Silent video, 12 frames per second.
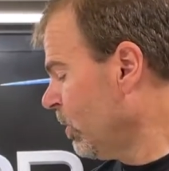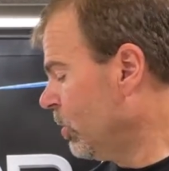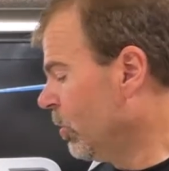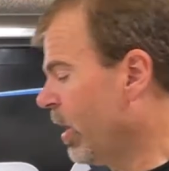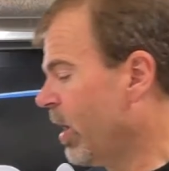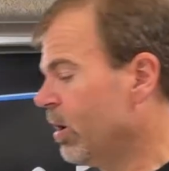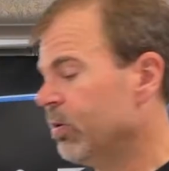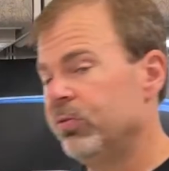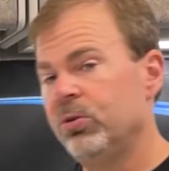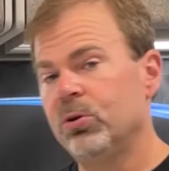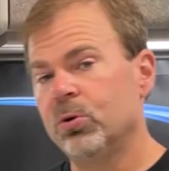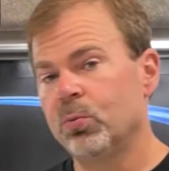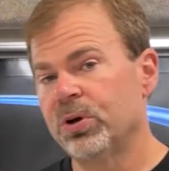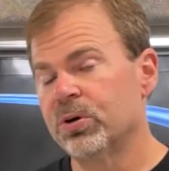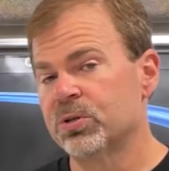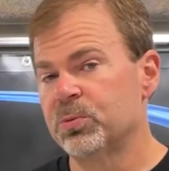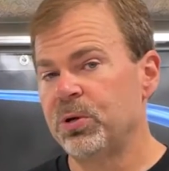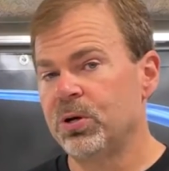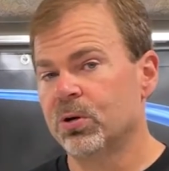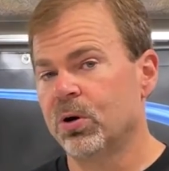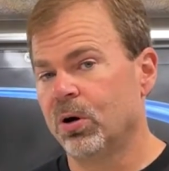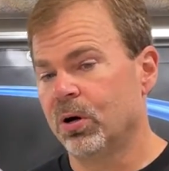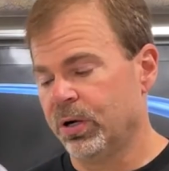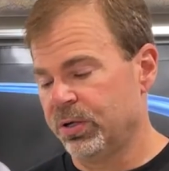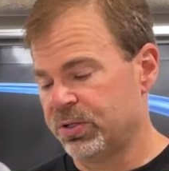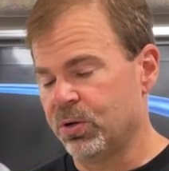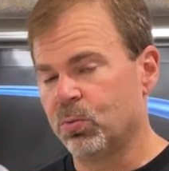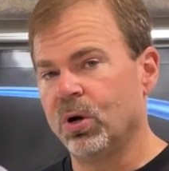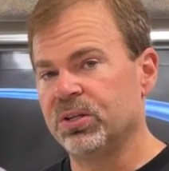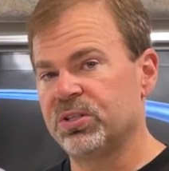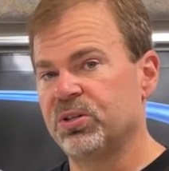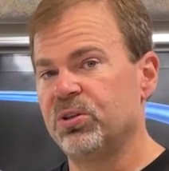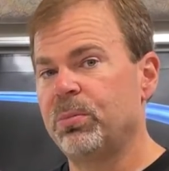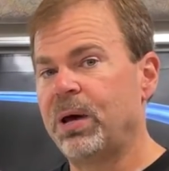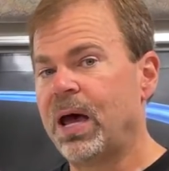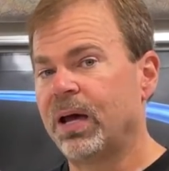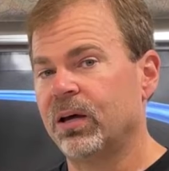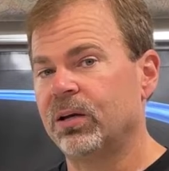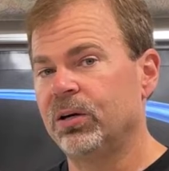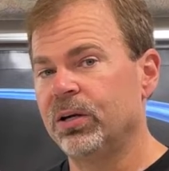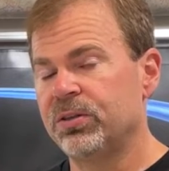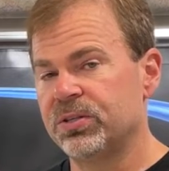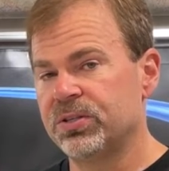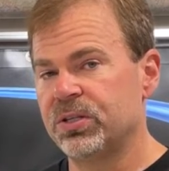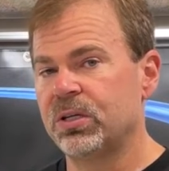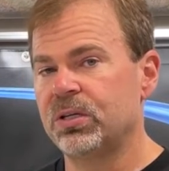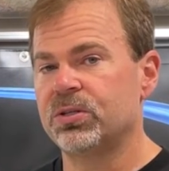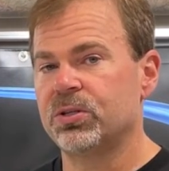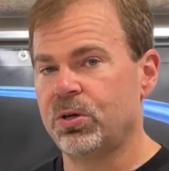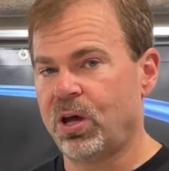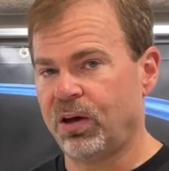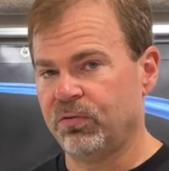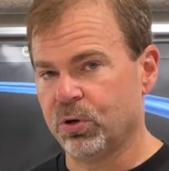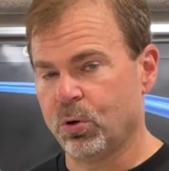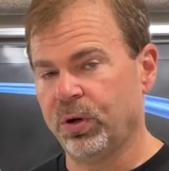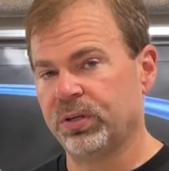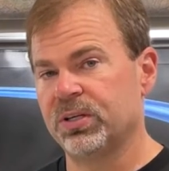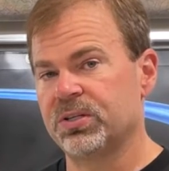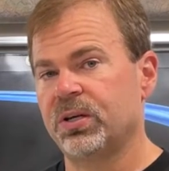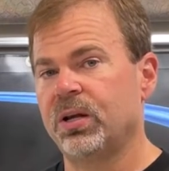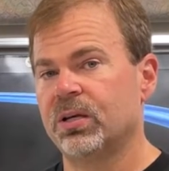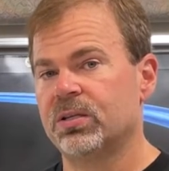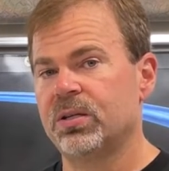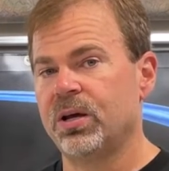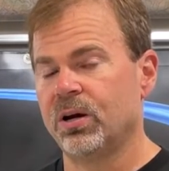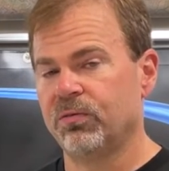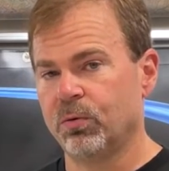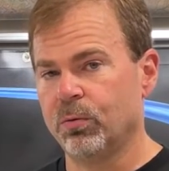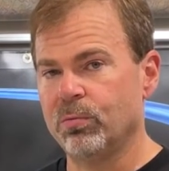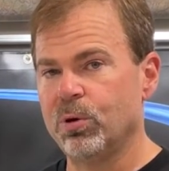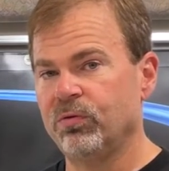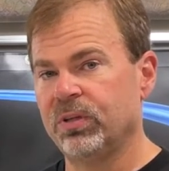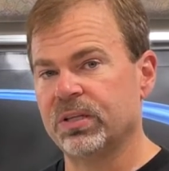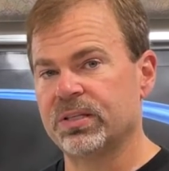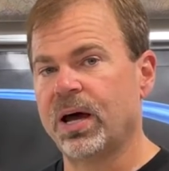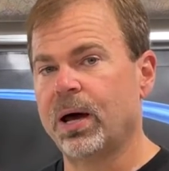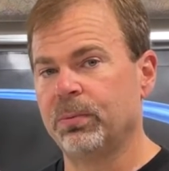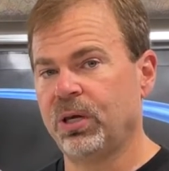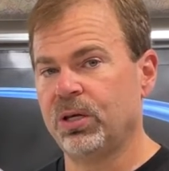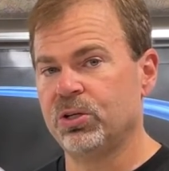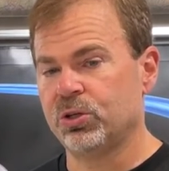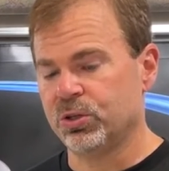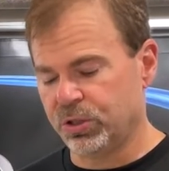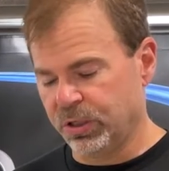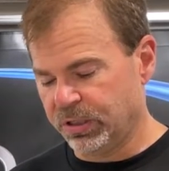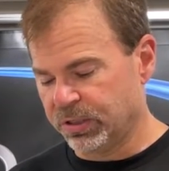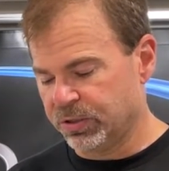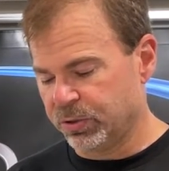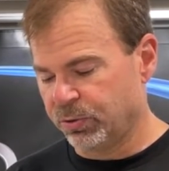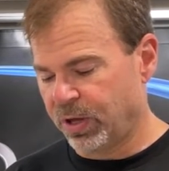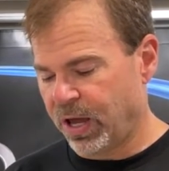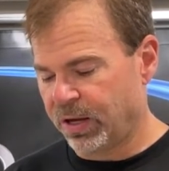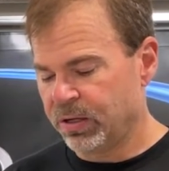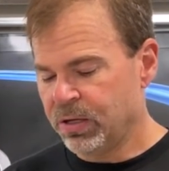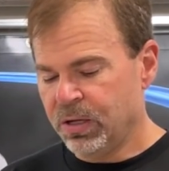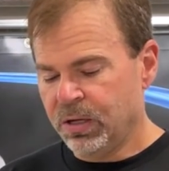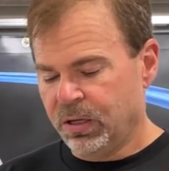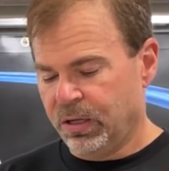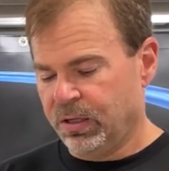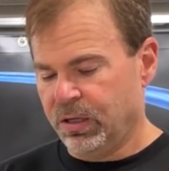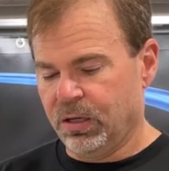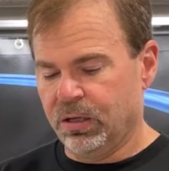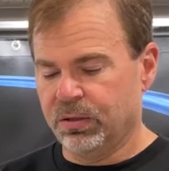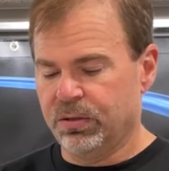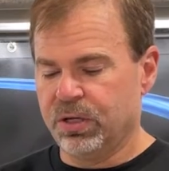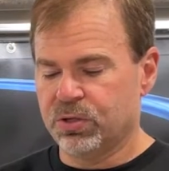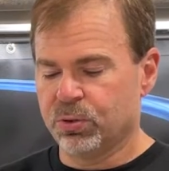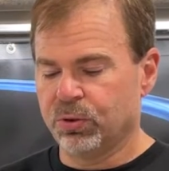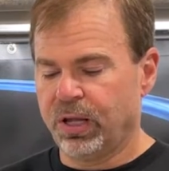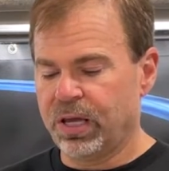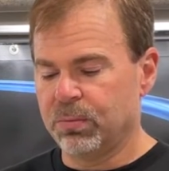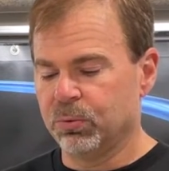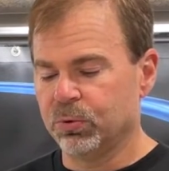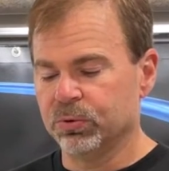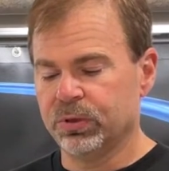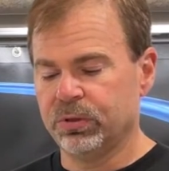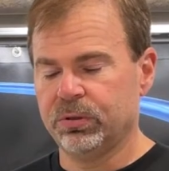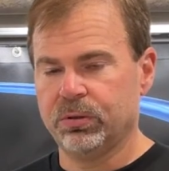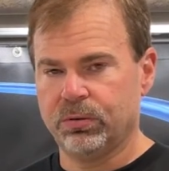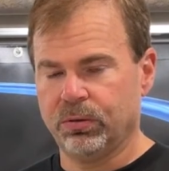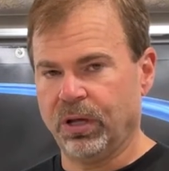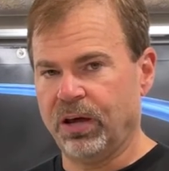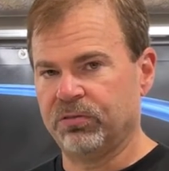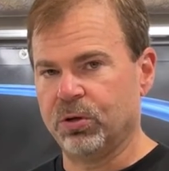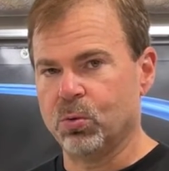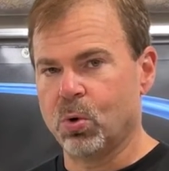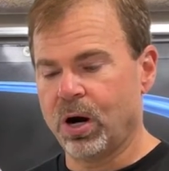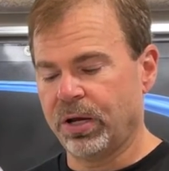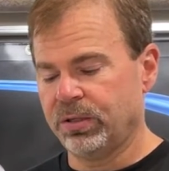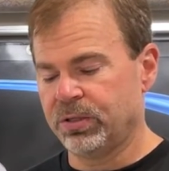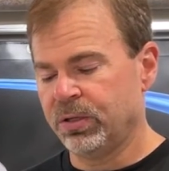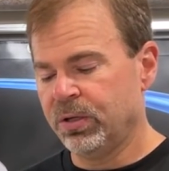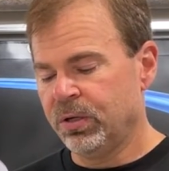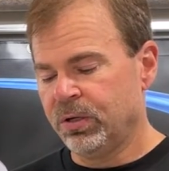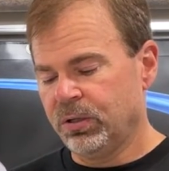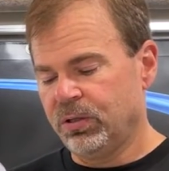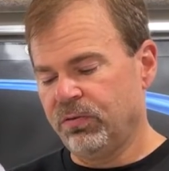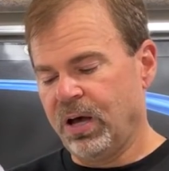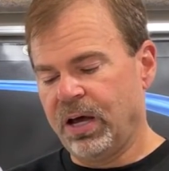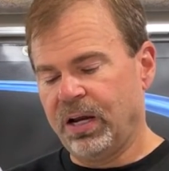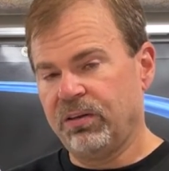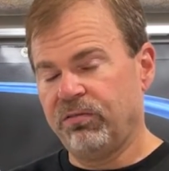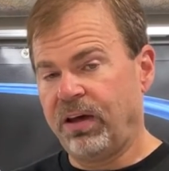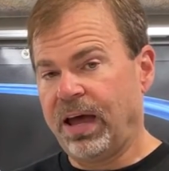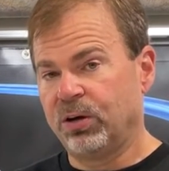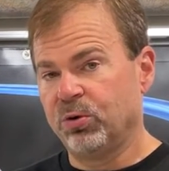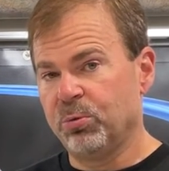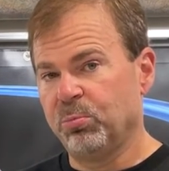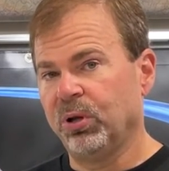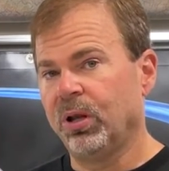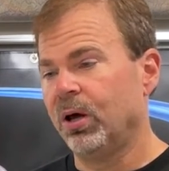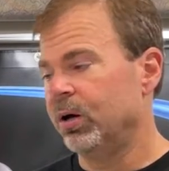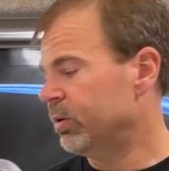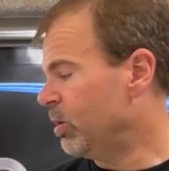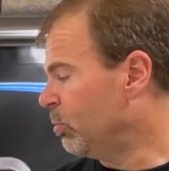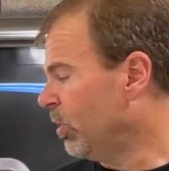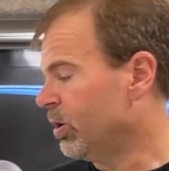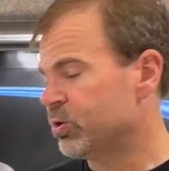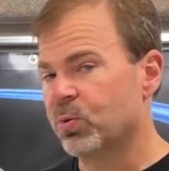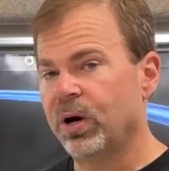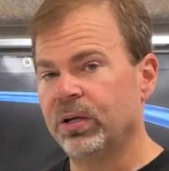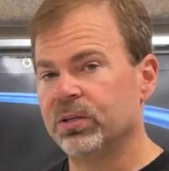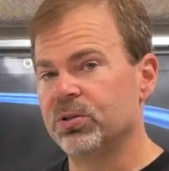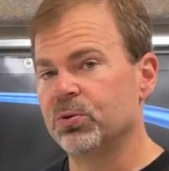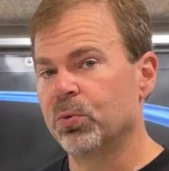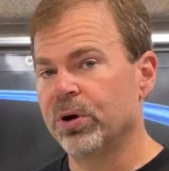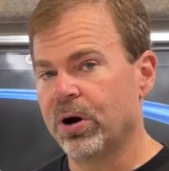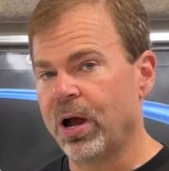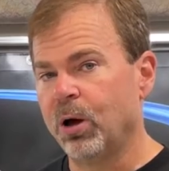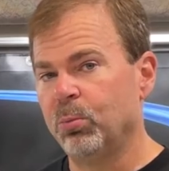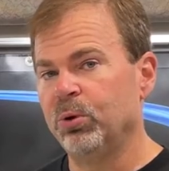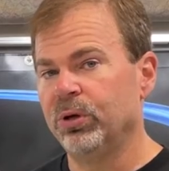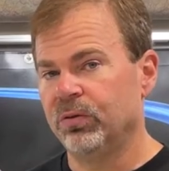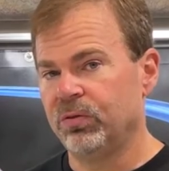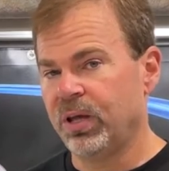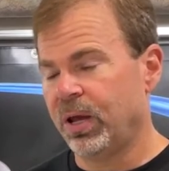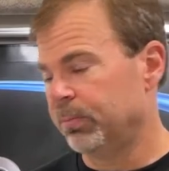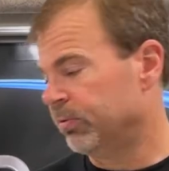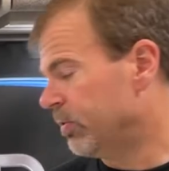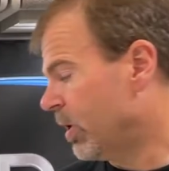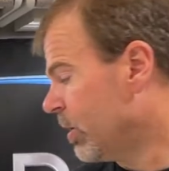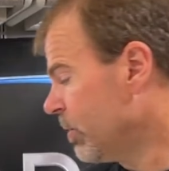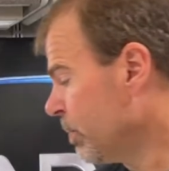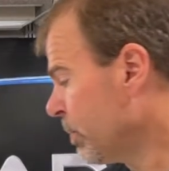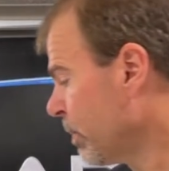You'll have your rear speaker harness that runs to the back underneath the seat, so you have your quick disconnects there for removing the top case should you need to do that. Again, these are labeled left and right. You've got a factory plug that plugs right into the rear output of the amplifier.